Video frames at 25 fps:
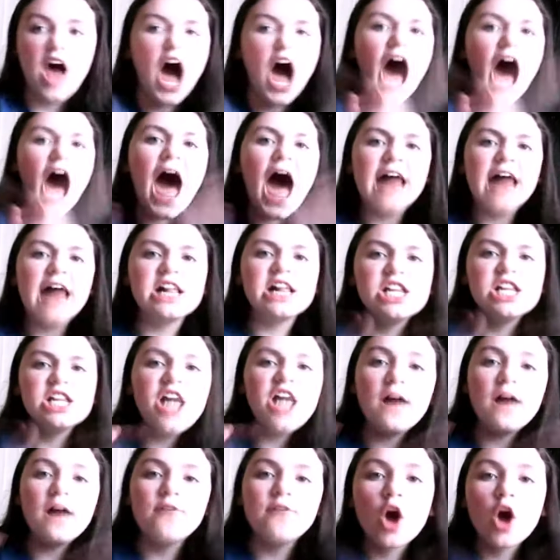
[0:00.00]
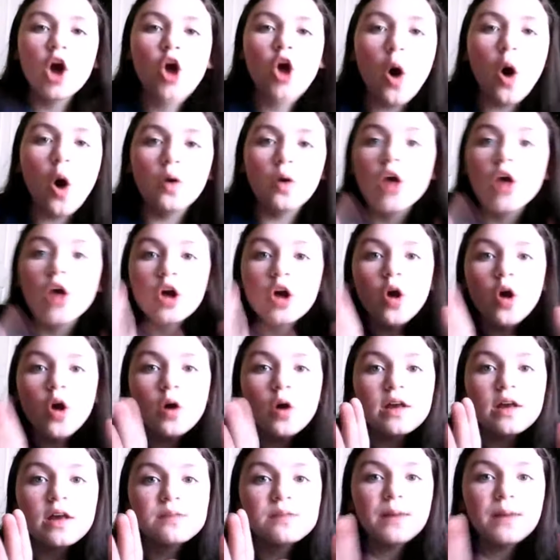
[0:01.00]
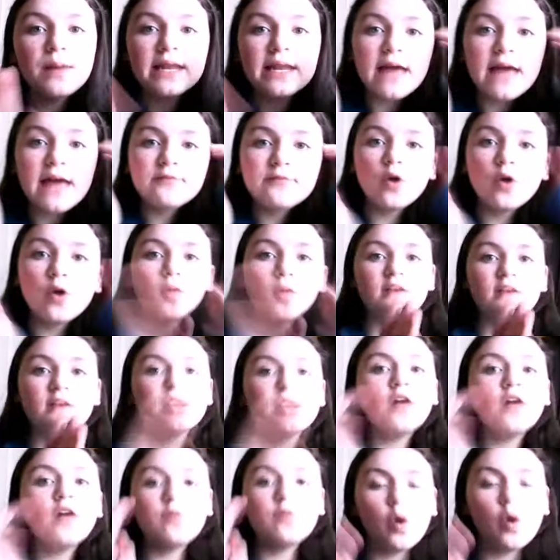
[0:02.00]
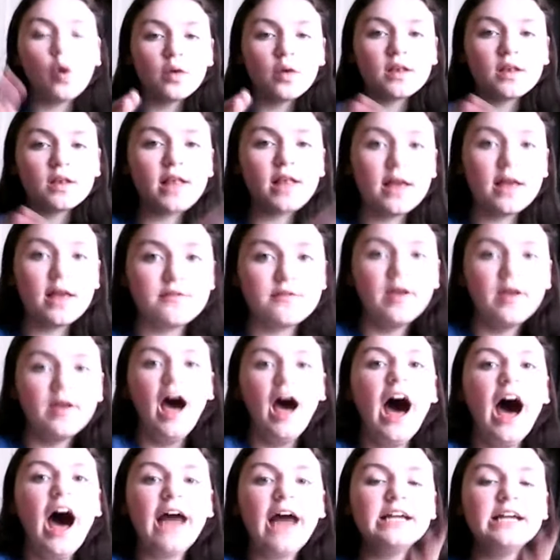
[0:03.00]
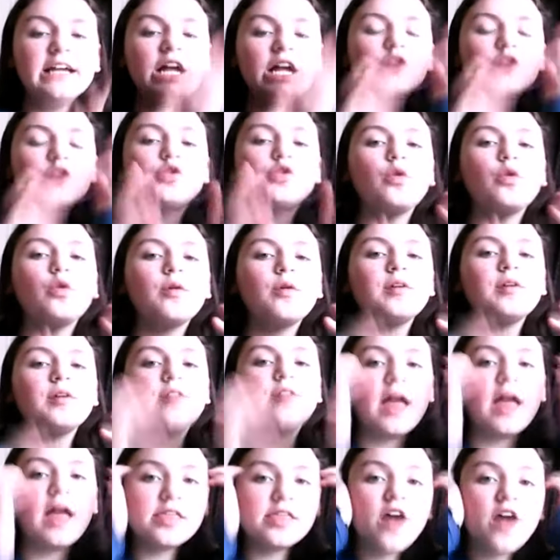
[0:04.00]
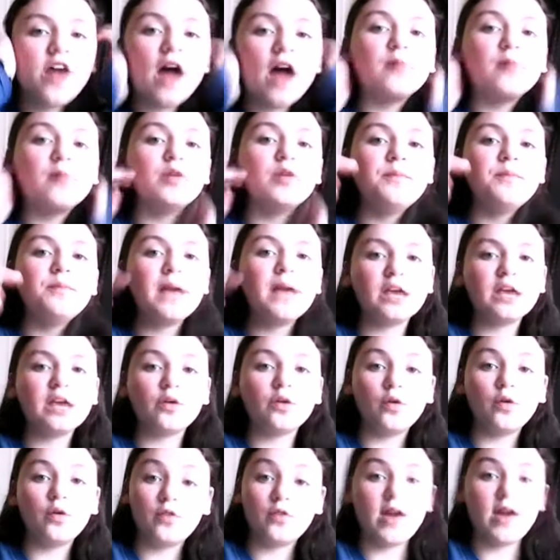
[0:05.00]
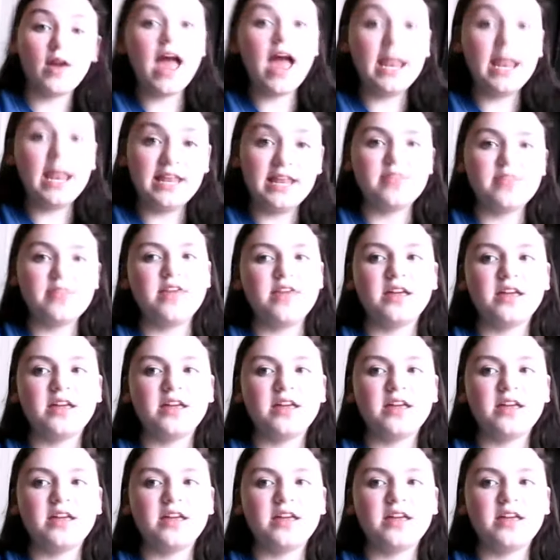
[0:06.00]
I love Coke. Coke is my life. Coke is love. Coke is life. I adore it and I would pick it over anything.